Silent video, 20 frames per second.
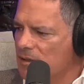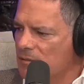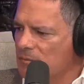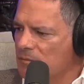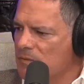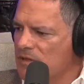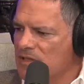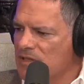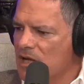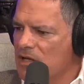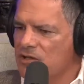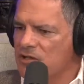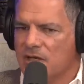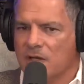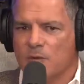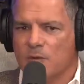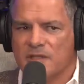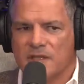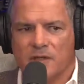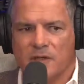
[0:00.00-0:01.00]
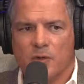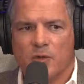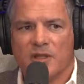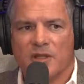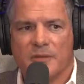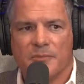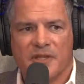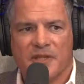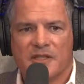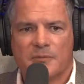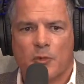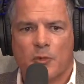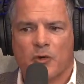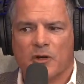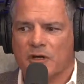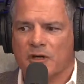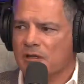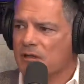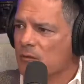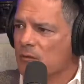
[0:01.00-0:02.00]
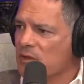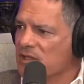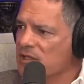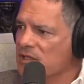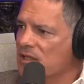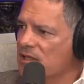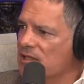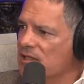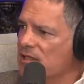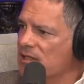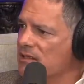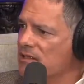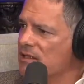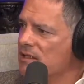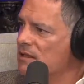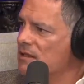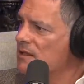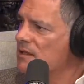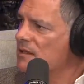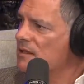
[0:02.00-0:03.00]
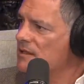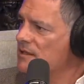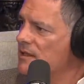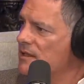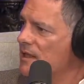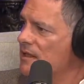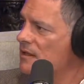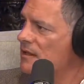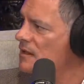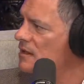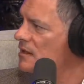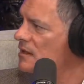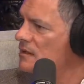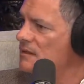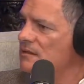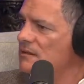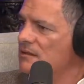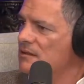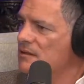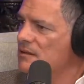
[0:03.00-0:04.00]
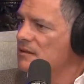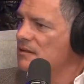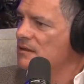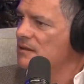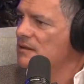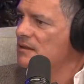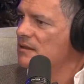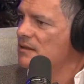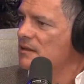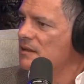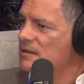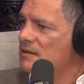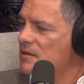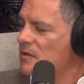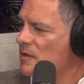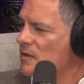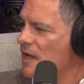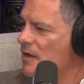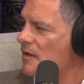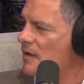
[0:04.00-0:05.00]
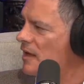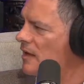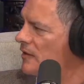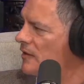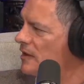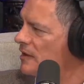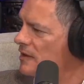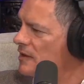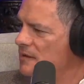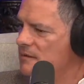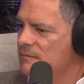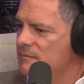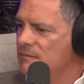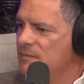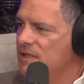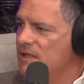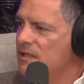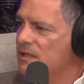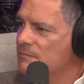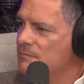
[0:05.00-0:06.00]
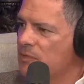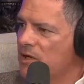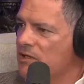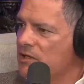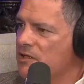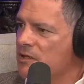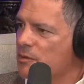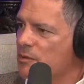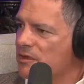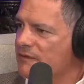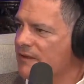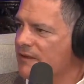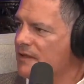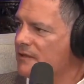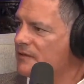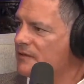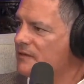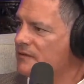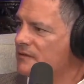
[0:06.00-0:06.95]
misogyny was the new Olympic sport, wasn't? Isn't that the? So how can it be a punishable offence?